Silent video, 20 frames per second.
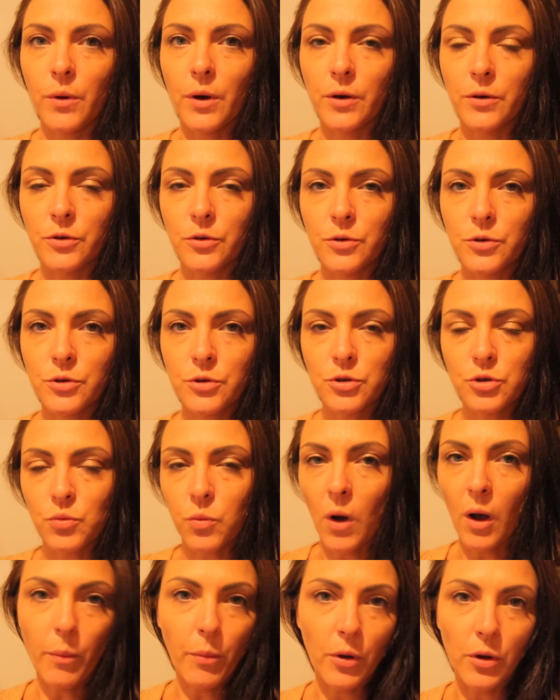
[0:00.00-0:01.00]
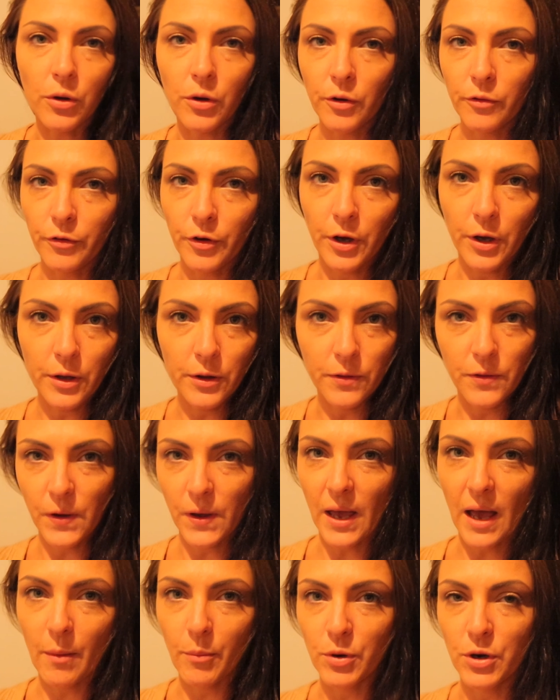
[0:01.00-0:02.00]
and swap over the
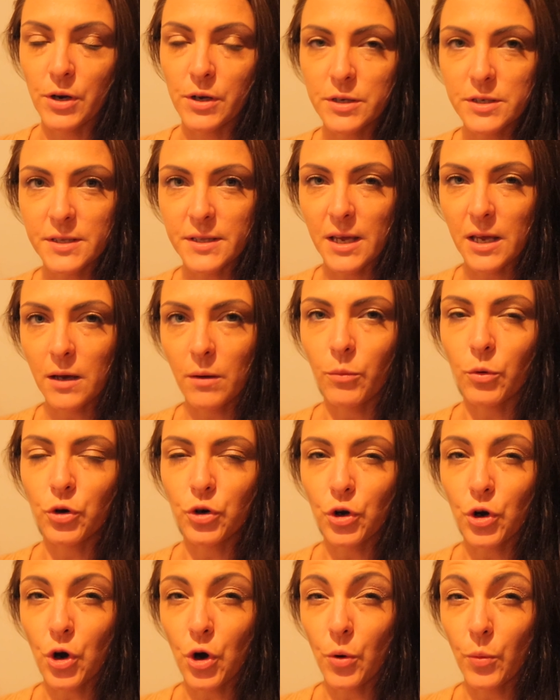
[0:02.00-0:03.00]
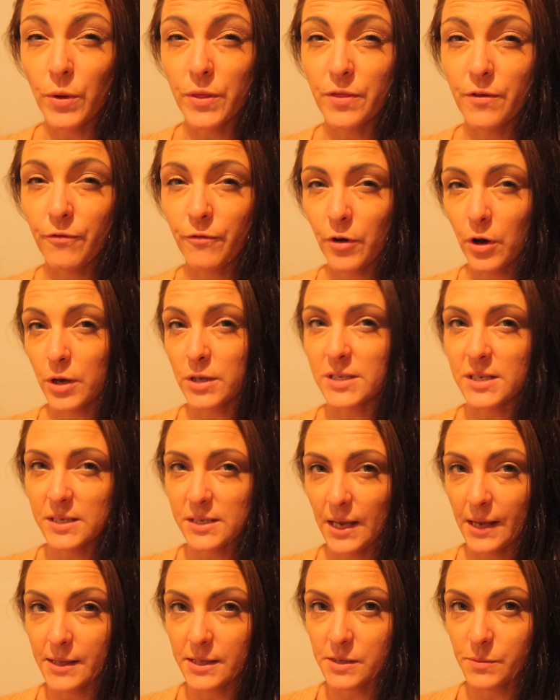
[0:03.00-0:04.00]
cabinets. I think I'm going to go with the
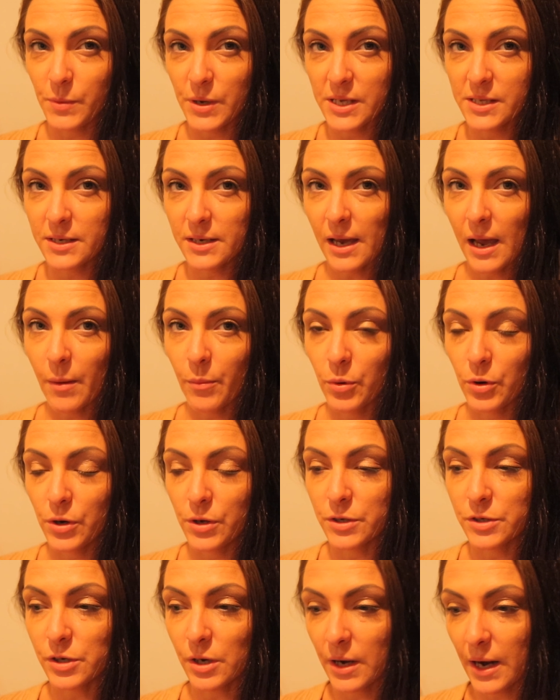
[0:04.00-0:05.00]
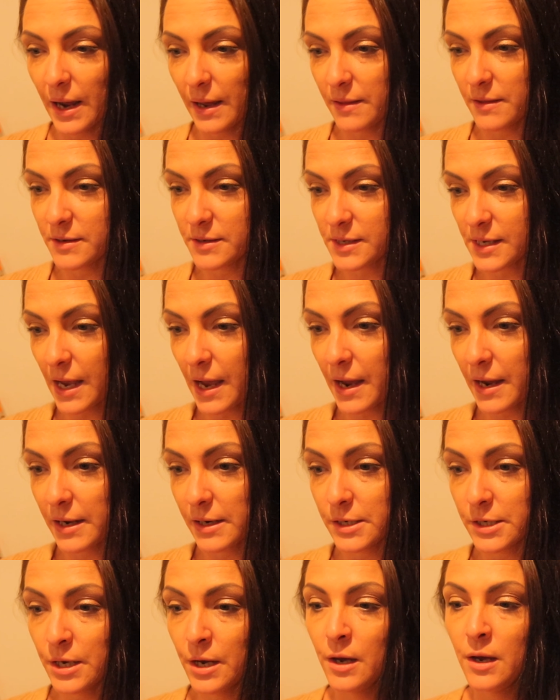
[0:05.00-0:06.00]
40cm cabinets on either
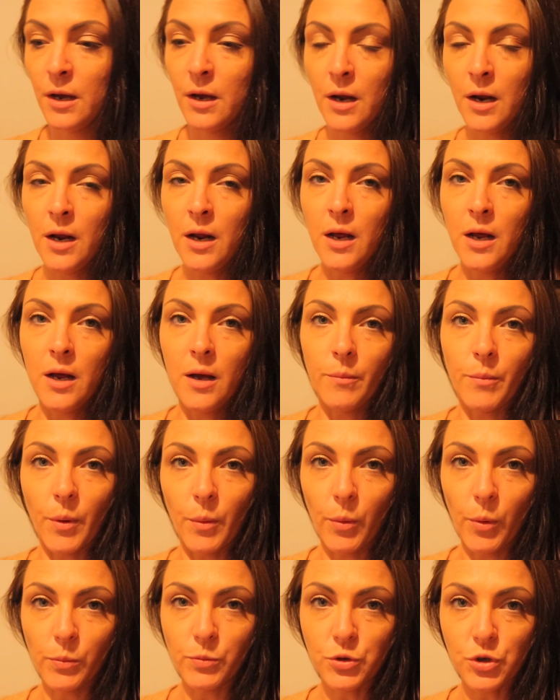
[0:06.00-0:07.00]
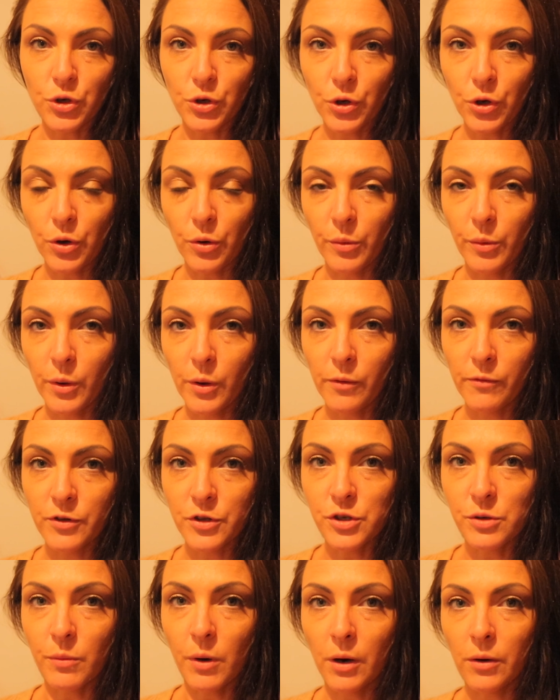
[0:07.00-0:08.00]
side. My mum's going to come over
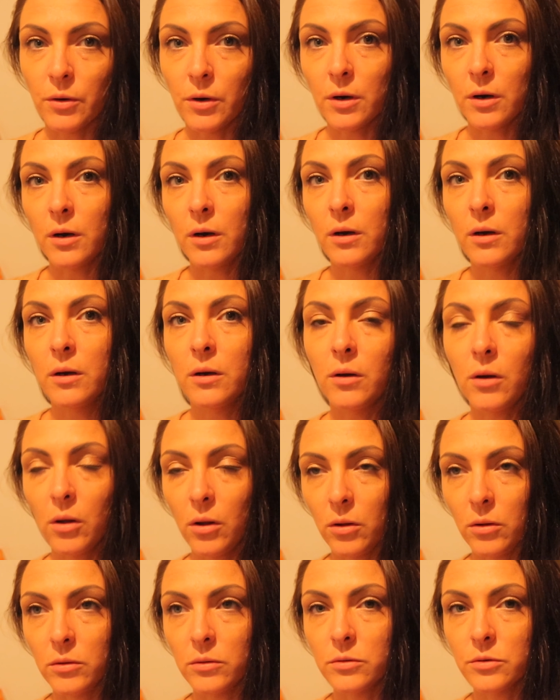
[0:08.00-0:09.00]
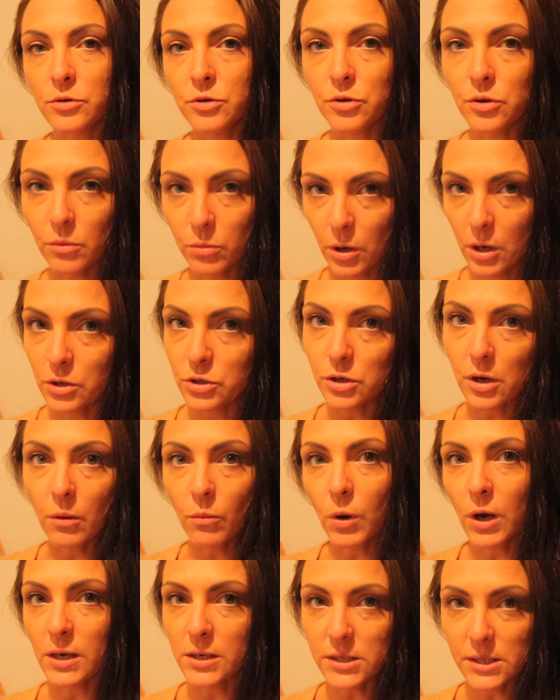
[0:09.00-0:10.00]
tomorrow, hold the worktop
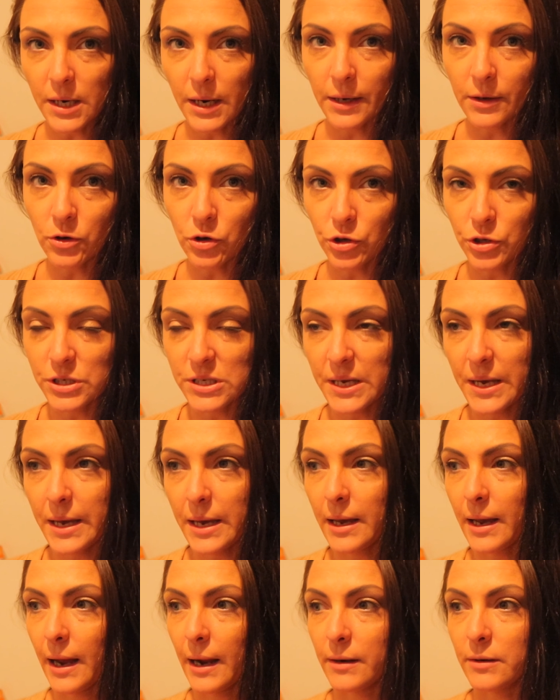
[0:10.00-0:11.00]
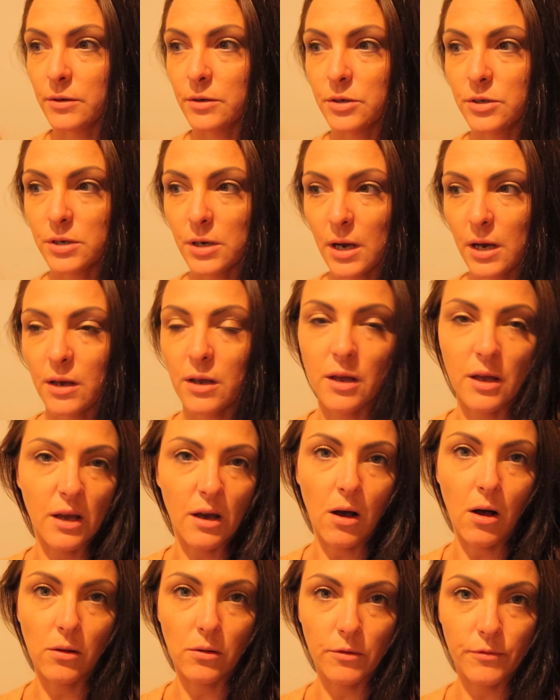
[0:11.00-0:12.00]
whilst I cut it, and I can get
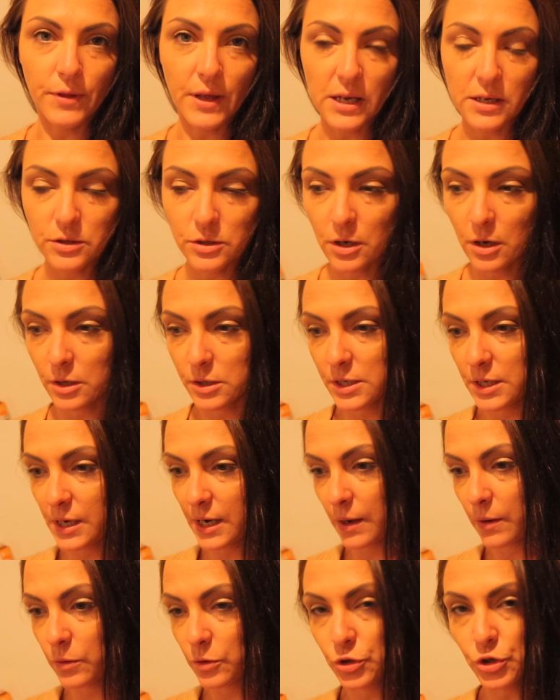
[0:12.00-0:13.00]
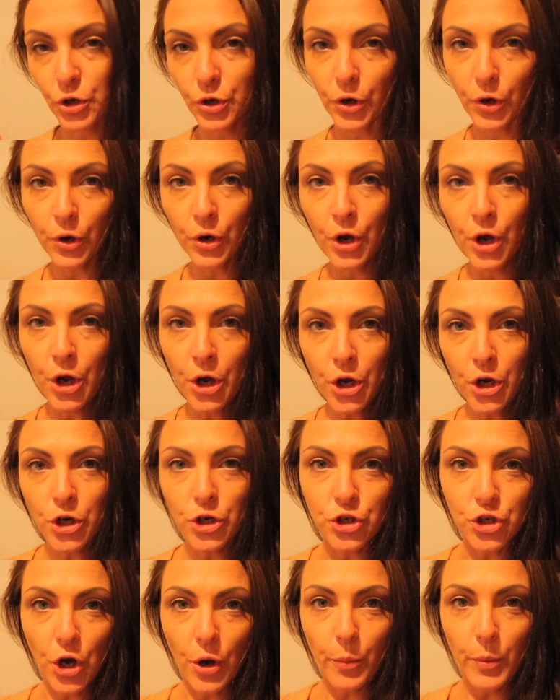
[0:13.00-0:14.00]
all of that sorted out. So
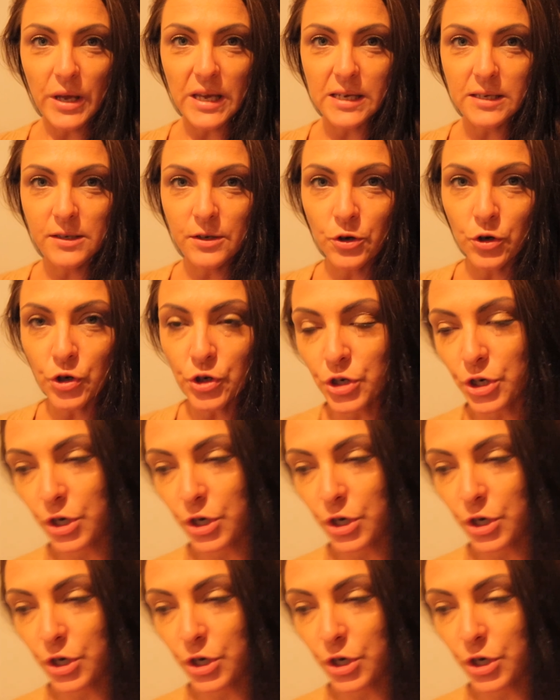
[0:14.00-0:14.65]
job is a good